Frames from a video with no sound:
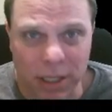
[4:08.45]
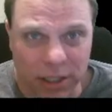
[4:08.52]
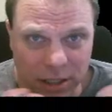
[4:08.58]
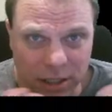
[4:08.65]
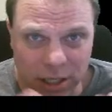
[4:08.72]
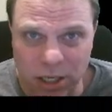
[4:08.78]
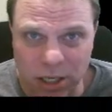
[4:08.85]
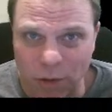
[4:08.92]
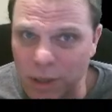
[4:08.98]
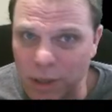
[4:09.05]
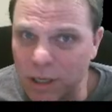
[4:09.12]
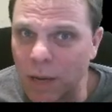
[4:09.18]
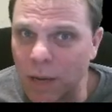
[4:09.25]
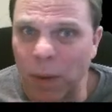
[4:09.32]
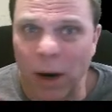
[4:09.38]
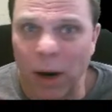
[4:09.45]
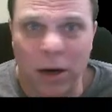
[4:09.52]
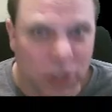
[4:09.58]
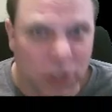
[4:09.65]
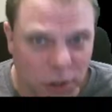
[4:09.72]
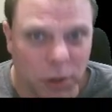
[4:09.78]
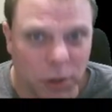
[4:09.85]
It's just going to compare
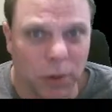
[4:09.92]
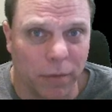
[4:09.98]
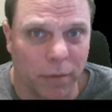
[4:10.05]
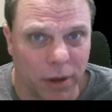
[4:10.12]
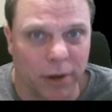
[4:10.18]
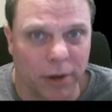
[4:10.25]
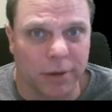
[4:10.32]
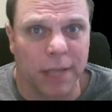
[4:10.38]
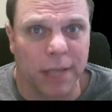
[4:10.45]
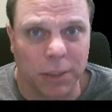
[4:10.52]
2 of those.